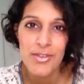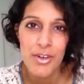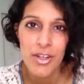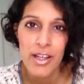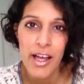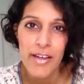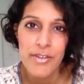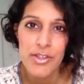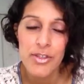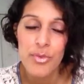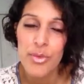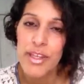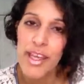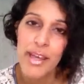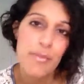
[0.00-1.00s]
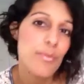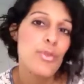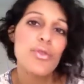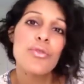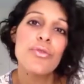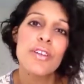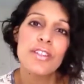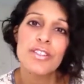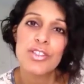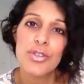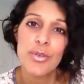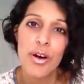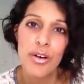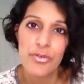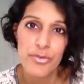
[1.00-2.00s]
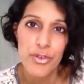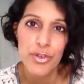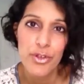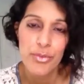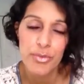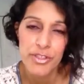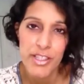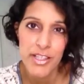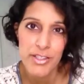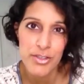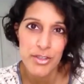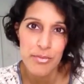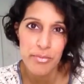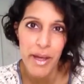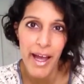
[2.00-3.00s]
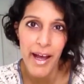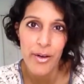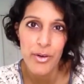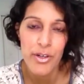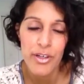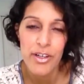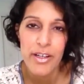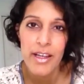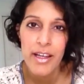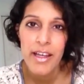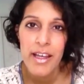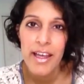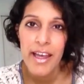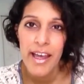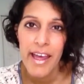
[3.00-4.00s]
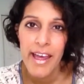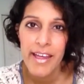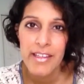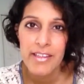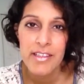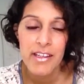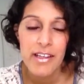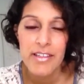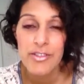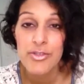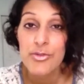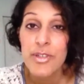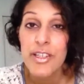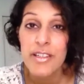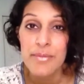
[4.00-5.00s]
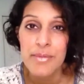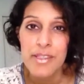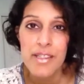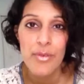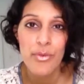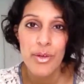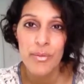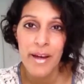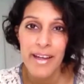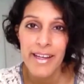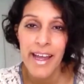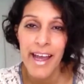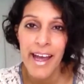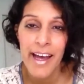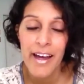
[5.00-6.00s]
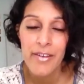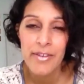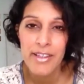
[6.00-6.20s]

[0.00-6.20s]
of our lives, so that we can't move into our full potential and power and dreams that we might have.